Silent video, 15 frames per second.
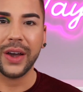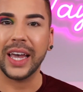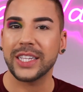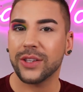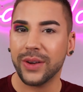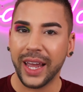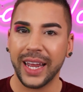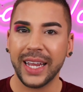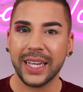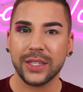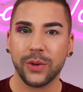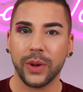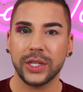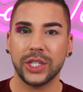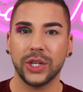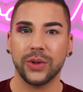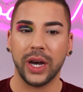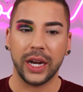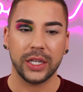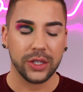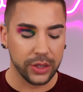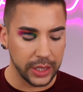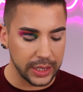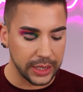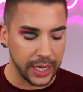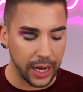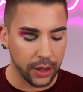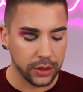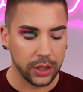Okay, so Nadi is going to cut his crease now,